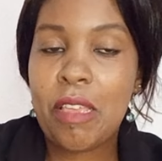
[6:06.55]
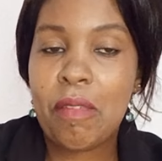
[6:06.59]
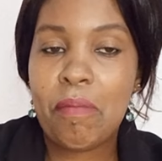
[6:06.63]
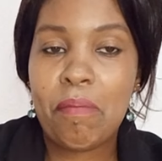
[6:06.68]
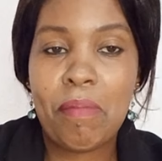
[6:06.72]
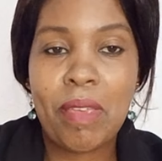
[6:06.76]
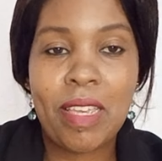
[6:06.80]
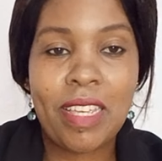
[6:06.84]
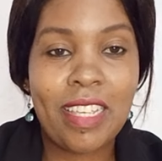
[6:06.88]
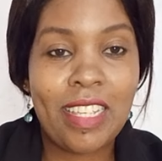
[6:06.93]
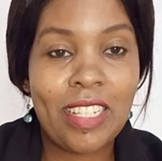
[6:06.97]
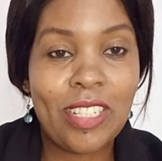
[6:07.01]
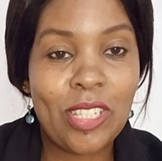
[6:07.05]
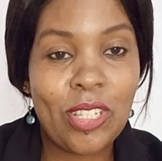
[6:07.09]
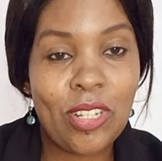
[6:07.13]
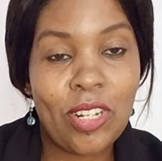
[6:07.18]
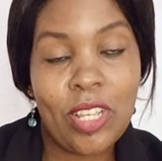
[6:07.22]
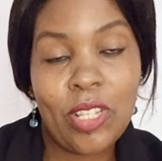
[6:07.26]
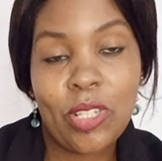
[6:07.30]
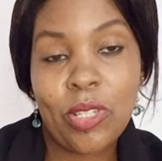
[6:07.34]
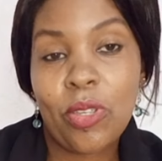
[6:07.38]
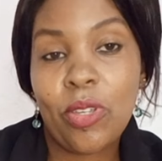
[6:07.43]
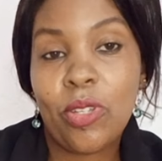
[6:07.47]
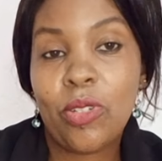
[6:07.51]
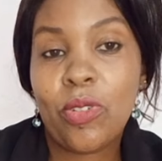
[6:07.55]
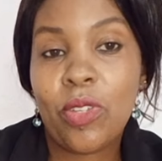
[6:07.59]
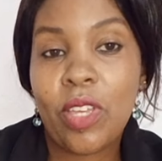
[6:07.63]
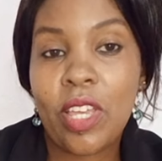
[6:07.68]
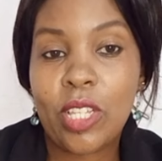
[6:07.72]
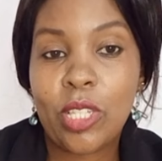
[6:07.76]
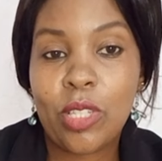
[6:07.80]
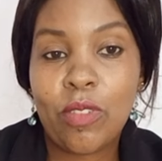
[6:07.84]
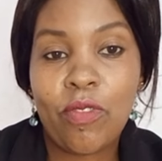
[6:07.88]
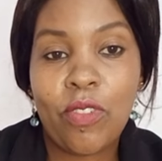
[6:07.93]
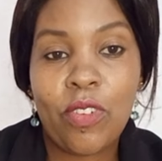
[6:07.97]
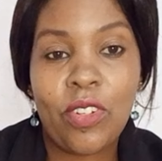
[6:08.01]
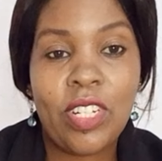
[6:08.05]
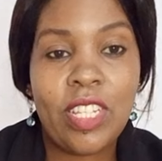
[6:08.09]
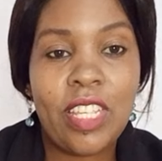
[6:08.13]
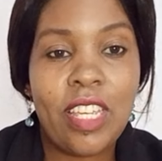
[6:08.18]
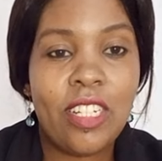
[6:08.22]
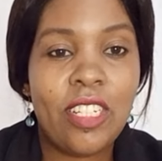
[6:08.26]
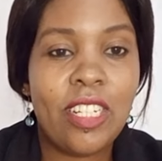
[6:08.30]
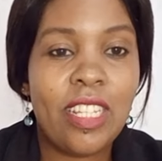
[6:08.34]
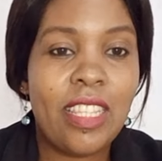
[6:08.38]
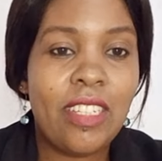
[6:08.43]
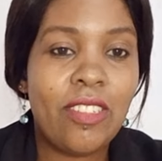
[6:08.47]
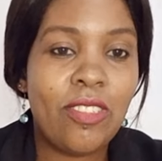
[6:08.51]
Baking soda is going to
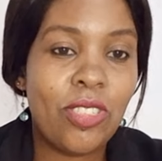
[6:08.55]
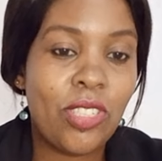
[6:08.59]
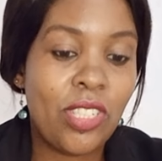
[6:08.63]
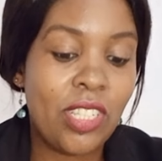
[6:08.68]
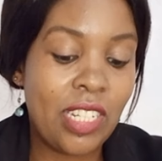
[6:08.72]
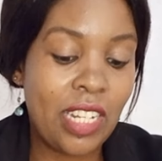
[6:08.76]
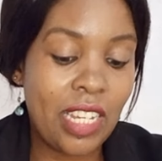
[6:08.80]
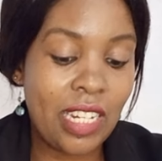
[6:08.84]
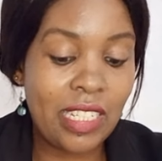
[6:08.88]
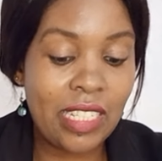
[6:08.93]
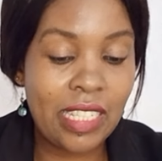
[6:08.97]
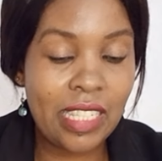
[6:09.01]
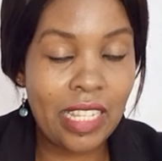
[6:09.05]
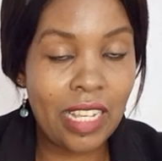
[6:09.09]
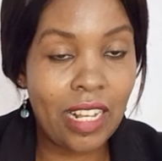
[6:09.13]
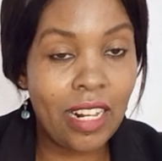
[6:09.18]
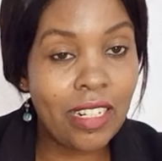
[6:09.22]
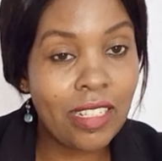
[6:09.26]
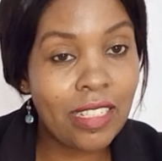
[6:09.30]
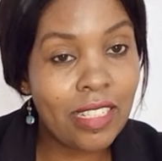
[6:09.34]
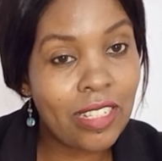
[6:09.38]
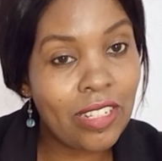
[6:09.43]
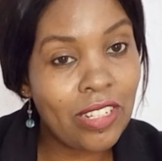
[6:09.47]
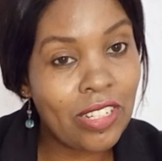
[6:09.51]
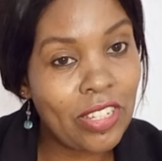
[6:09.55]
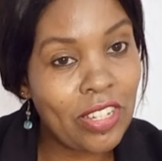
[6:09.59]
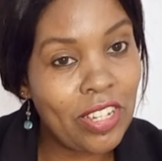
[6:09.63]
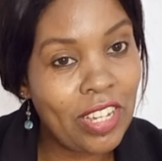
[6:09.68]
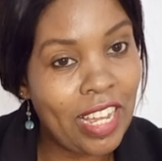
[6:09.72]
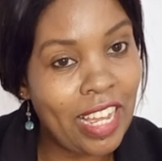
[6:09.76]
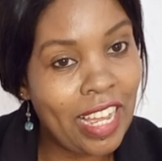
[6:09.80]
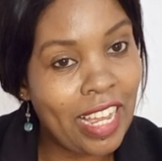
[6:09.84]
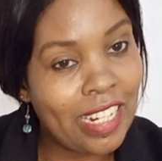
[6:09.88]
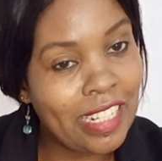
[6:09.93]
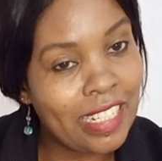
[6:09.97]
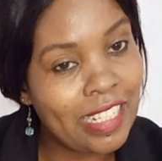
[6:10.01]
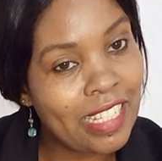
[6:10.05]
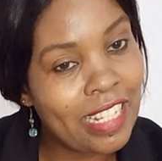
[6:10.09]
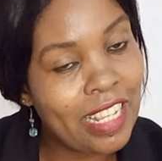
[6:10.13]
exfoliate those dead cells on your hands,